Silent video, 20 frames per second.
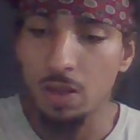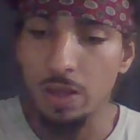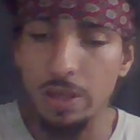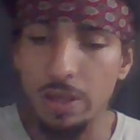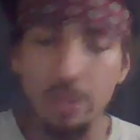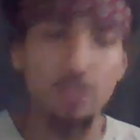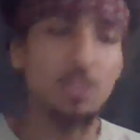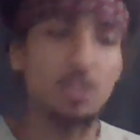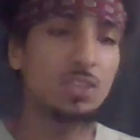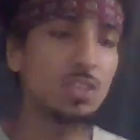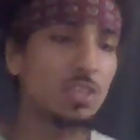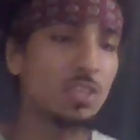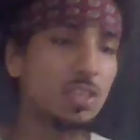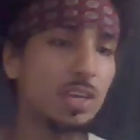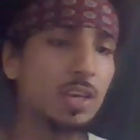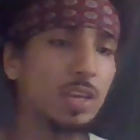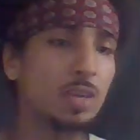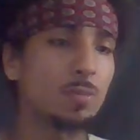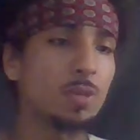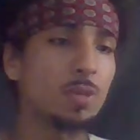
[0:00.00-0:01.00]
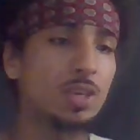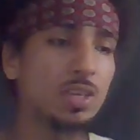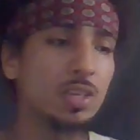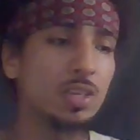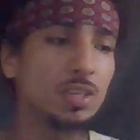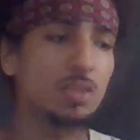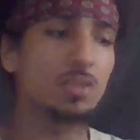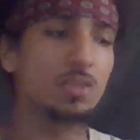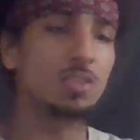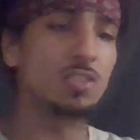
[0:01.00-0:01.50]
it's just taken me
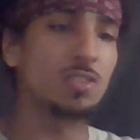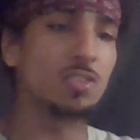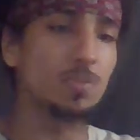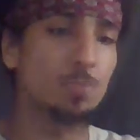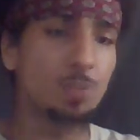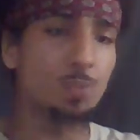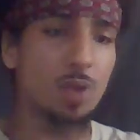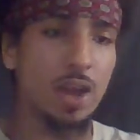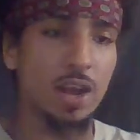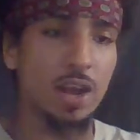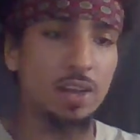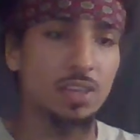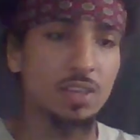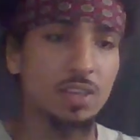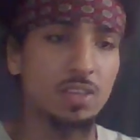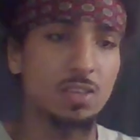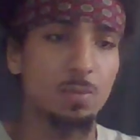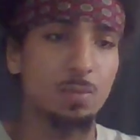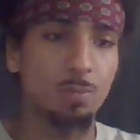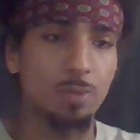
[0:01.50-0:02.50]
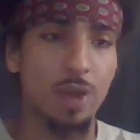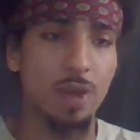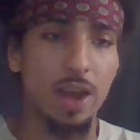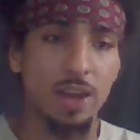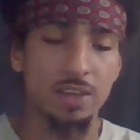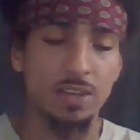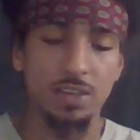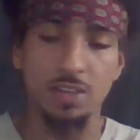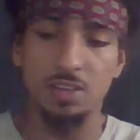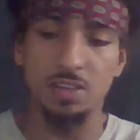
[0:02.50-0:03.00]
years of practice and
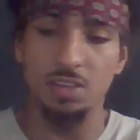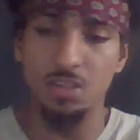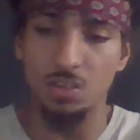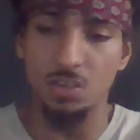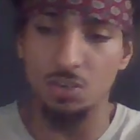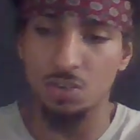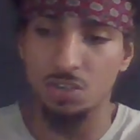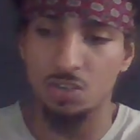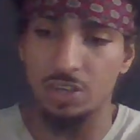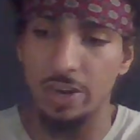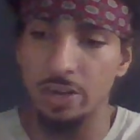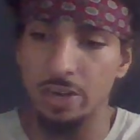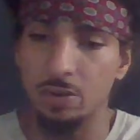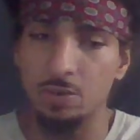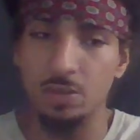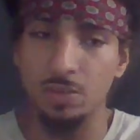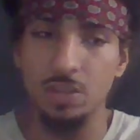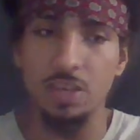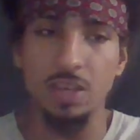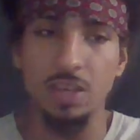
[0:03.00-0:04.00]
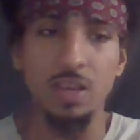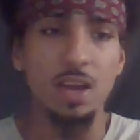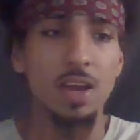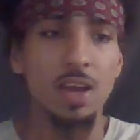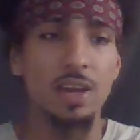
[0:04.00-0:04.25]
practice to genuinely